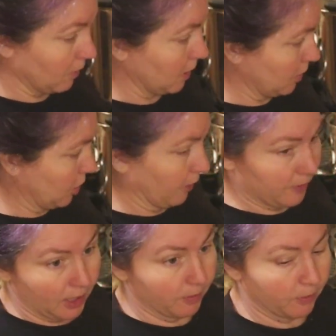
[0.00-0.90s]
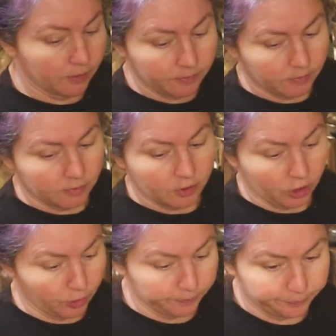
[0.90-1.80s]
It's shelf stable,
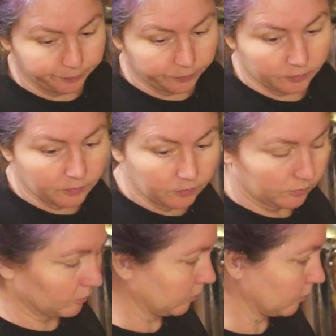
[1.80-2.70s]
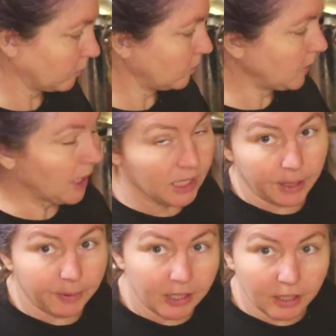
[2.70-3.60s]
so
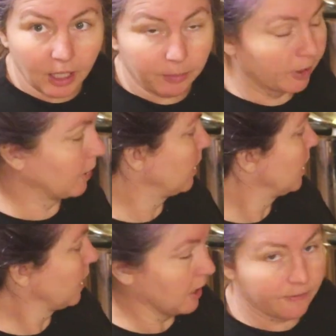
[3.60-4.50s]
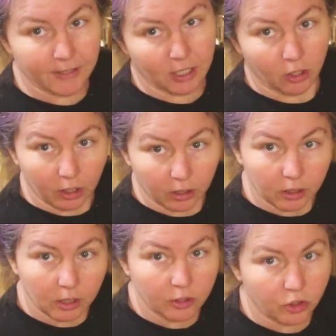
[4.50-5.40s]
keep it in the cupboard. It's vinegar.
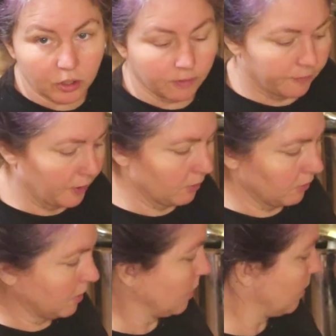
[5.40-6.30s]
It's just infused.